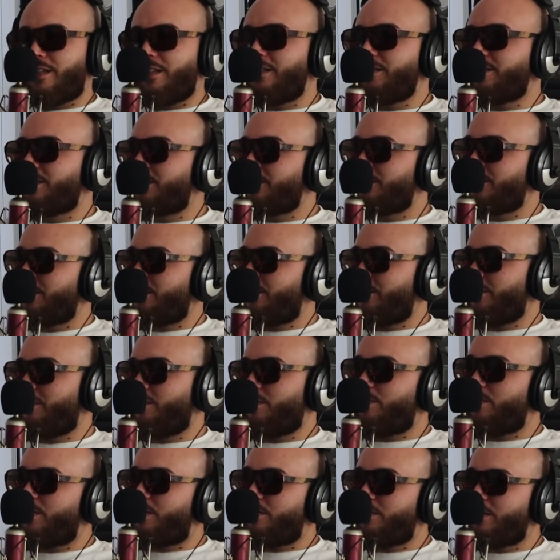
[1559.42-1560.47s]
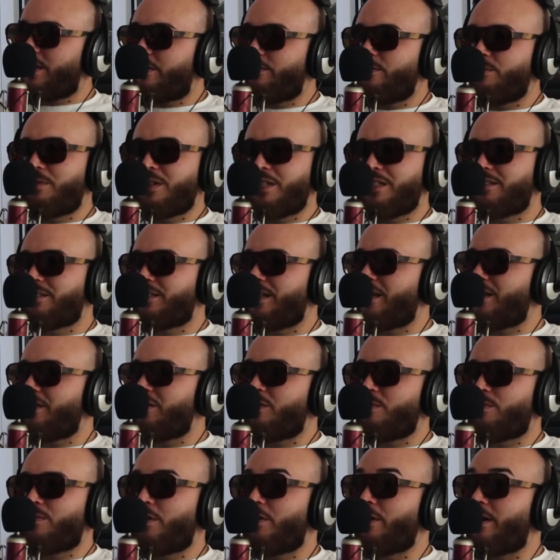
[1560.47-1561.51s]
he's insecure, bro. Everybody's
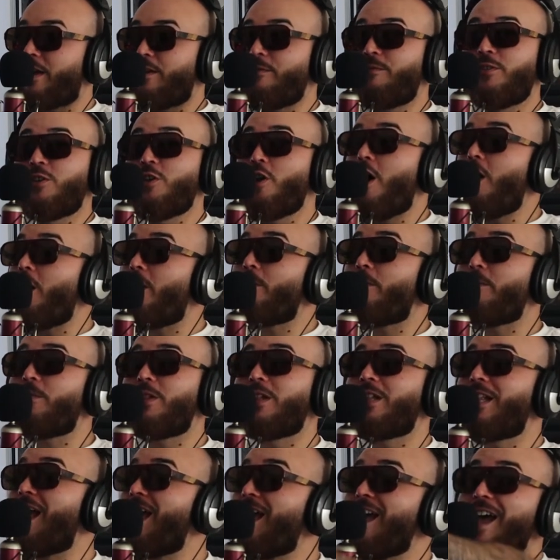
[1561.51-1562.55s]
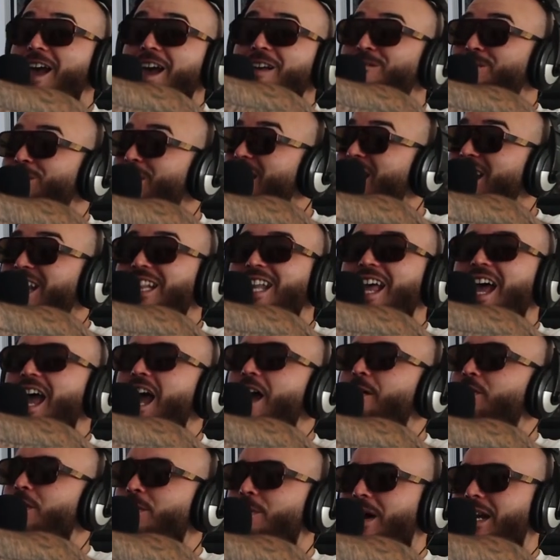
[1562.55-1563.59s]
saying you're broke. If you let, man, even, let
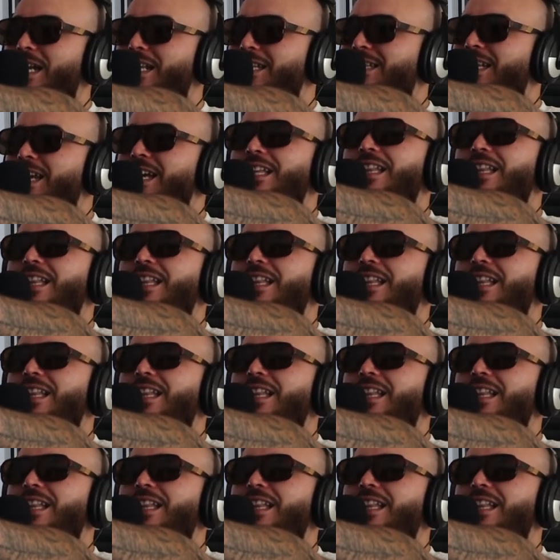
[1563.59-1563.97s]
like, everybody